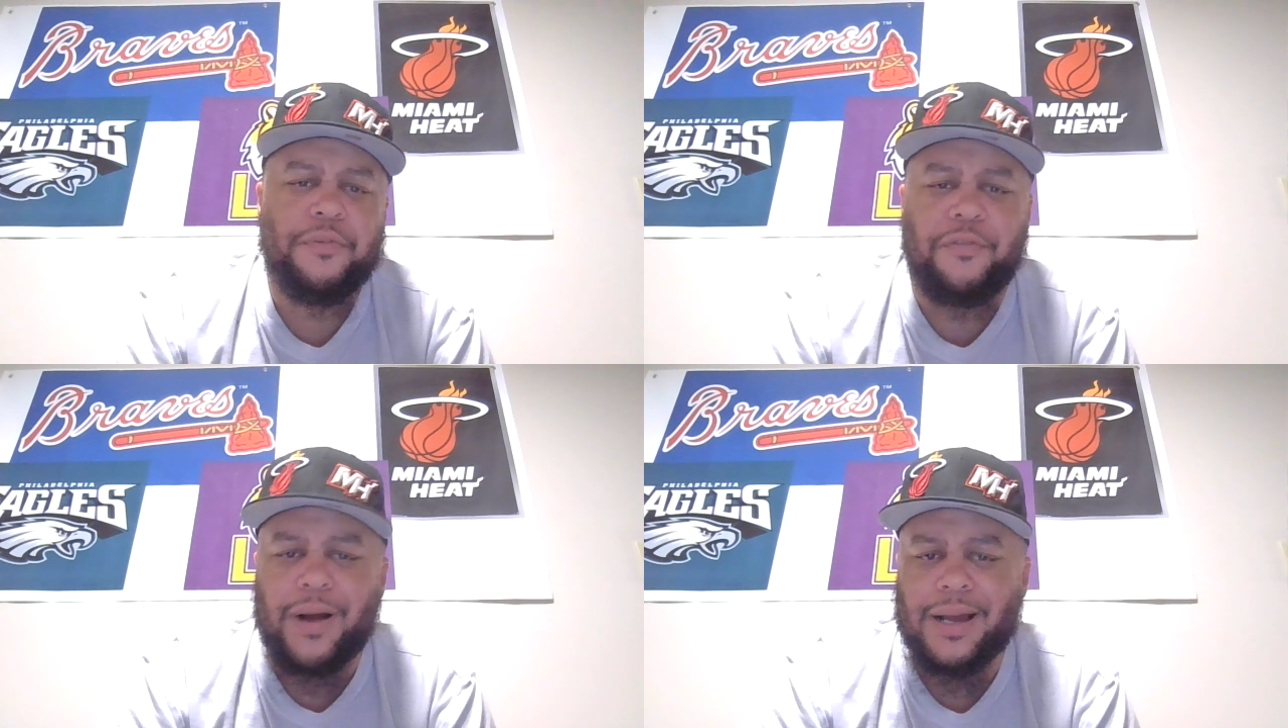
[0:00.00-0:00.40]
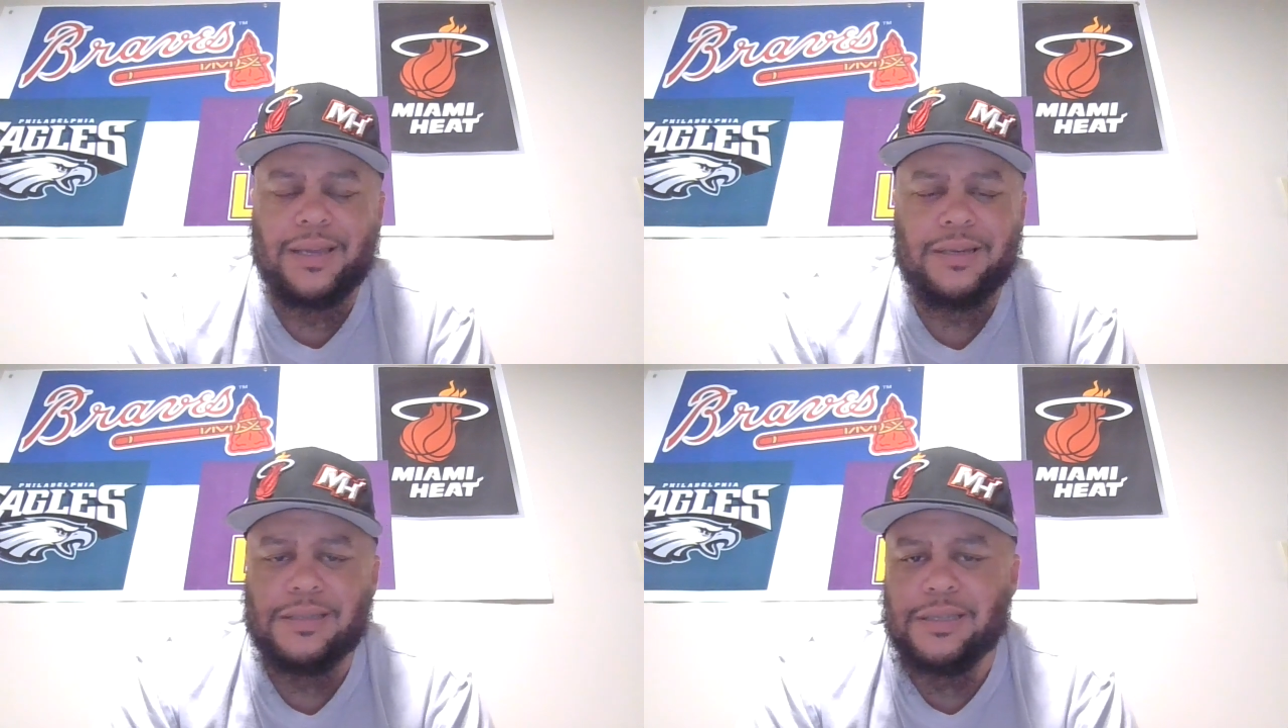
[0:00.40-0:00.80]
Before I
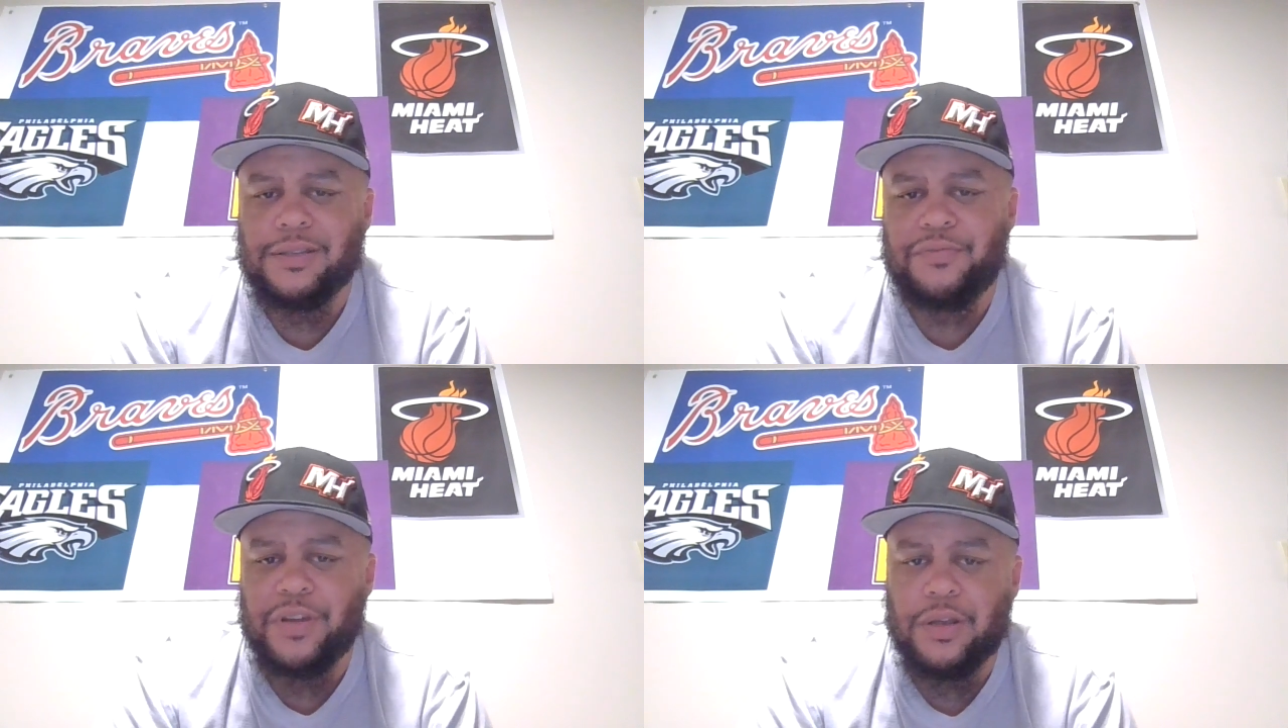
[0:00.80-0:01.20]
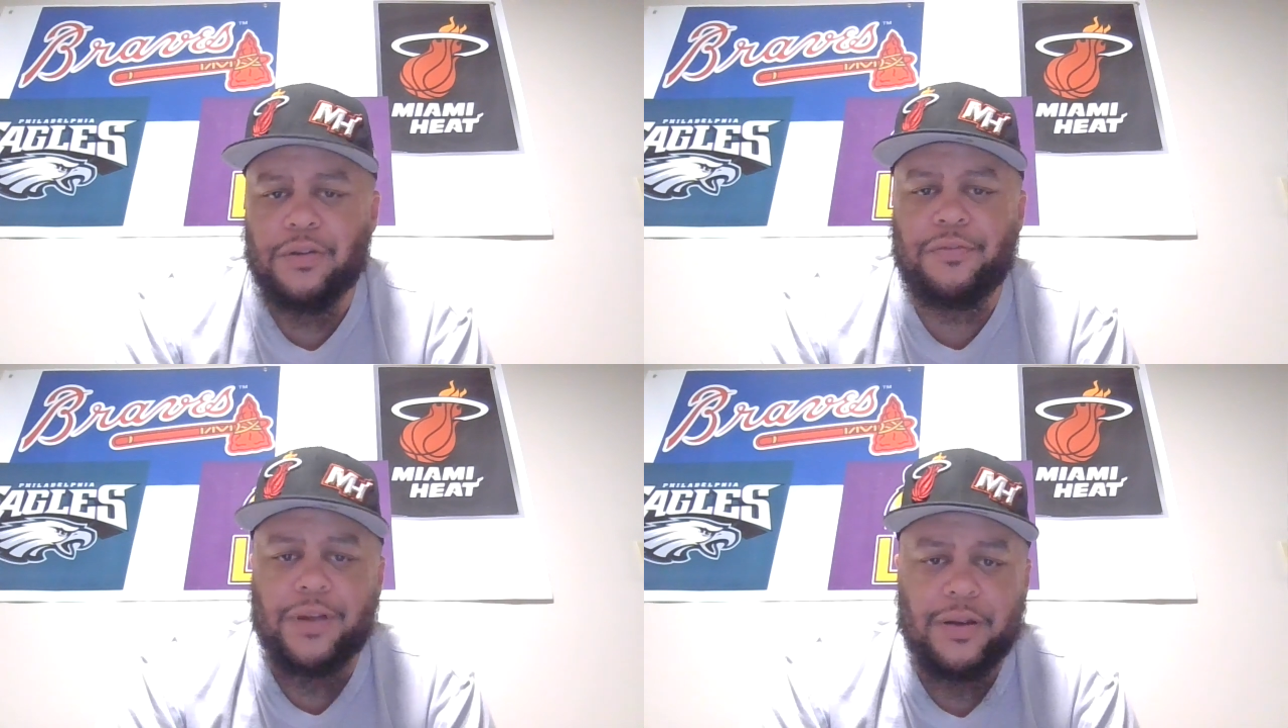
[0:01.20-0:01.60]
get into this
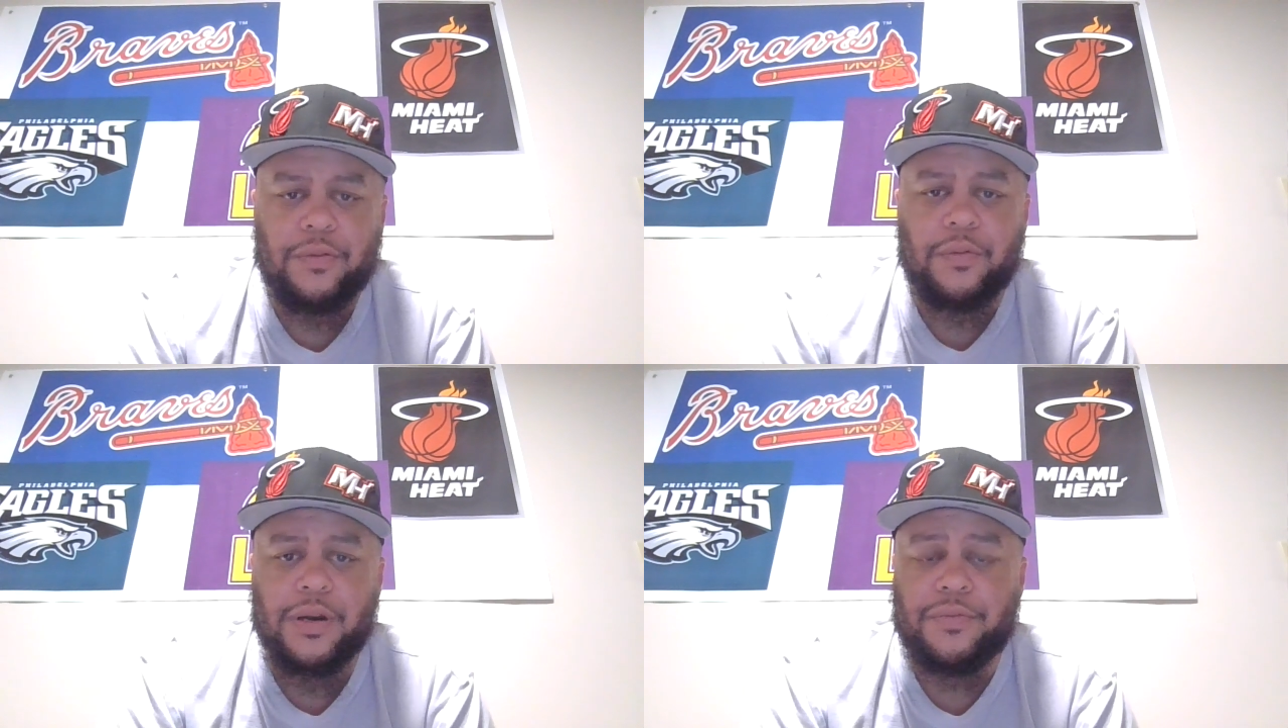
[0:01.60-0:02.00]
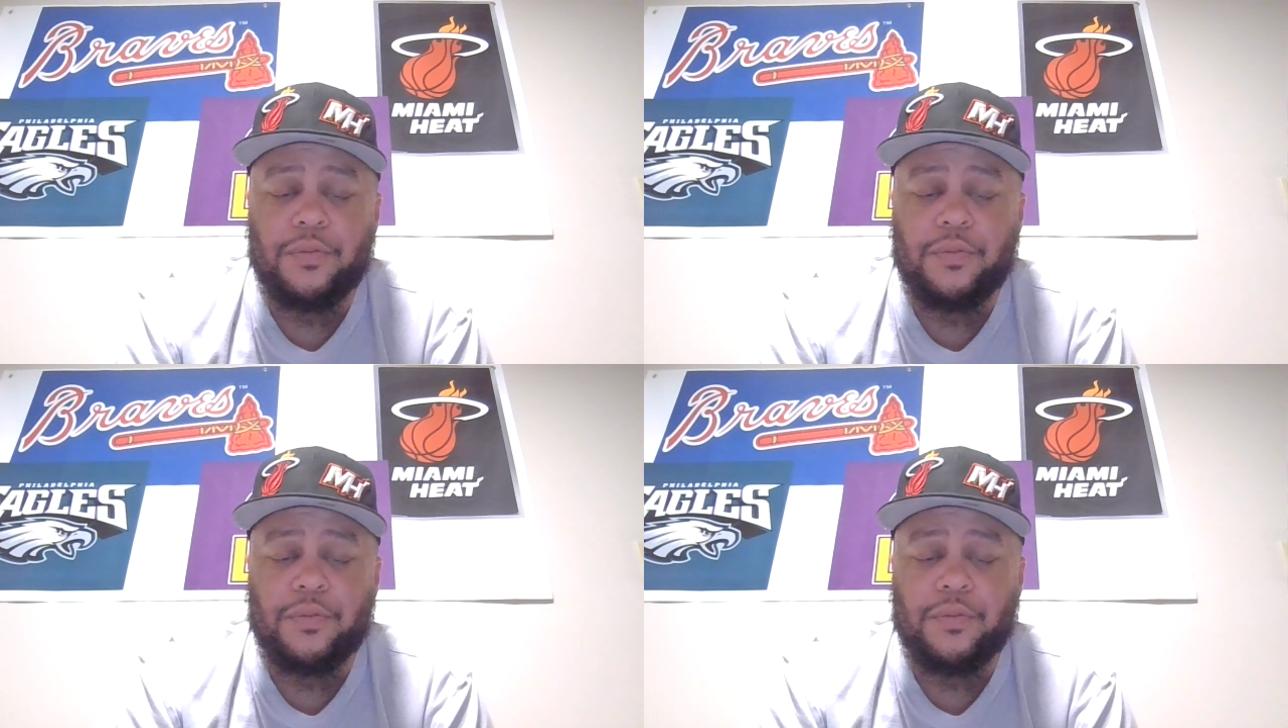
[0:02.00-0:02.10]
video, for everyone,